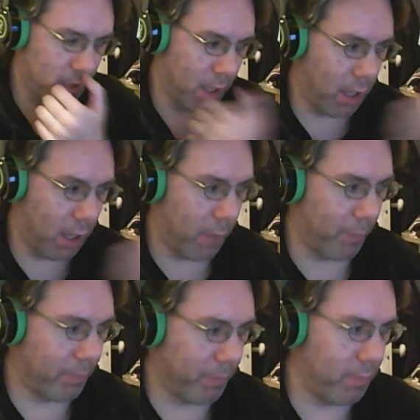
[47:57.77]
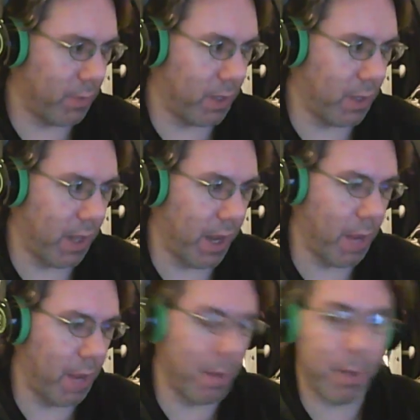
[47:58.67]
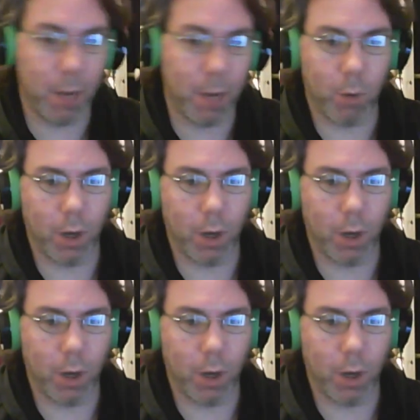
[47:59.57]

and maybe I'm wrong